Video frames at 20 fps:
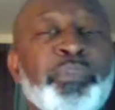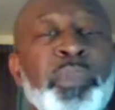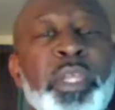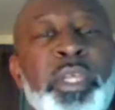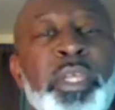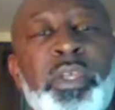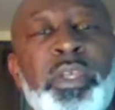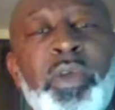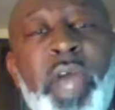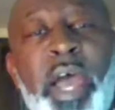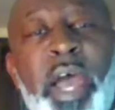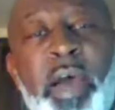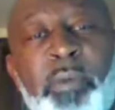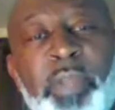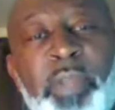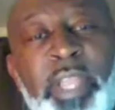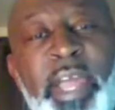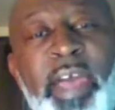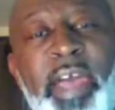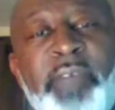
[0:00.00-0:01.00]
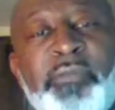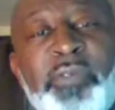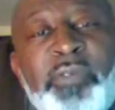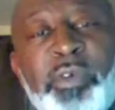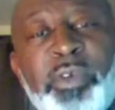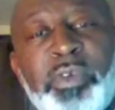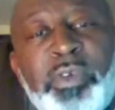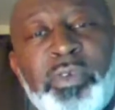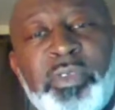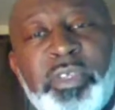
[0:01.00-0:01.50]
you I would like for
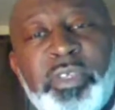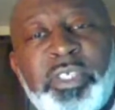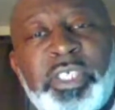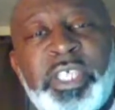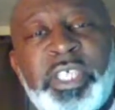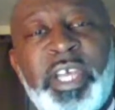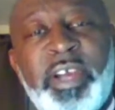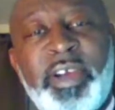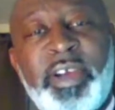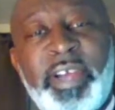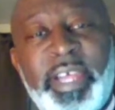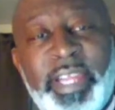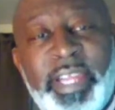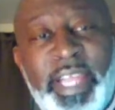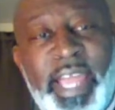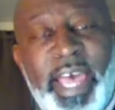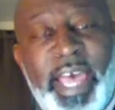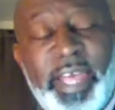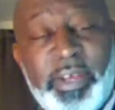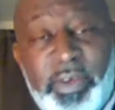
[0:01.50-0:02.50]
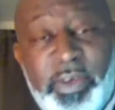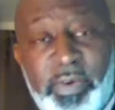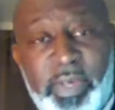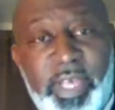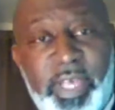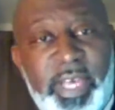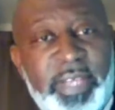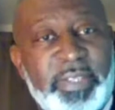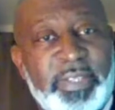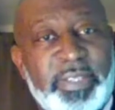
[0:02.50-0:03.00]
you to share and like.
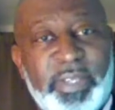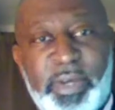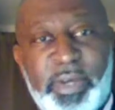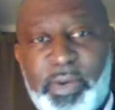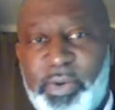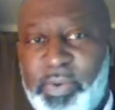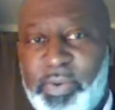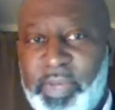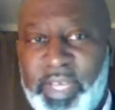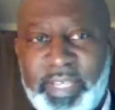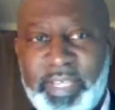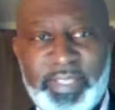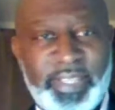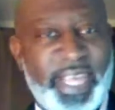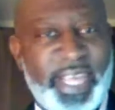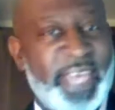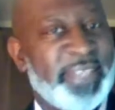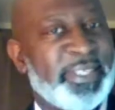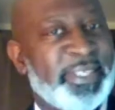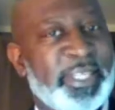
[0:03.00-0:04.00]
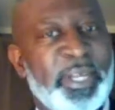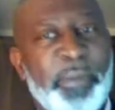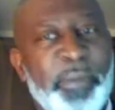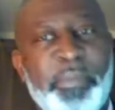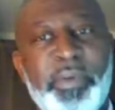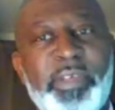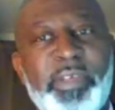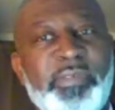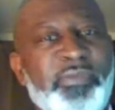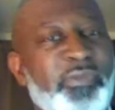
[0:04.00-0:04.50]
Okay, so it's that
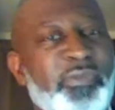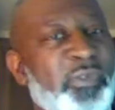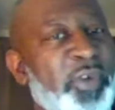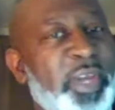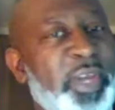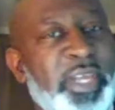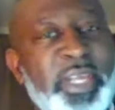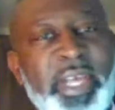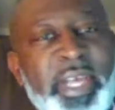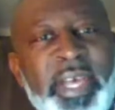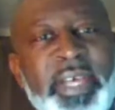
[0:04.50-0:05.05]
simple. It's free.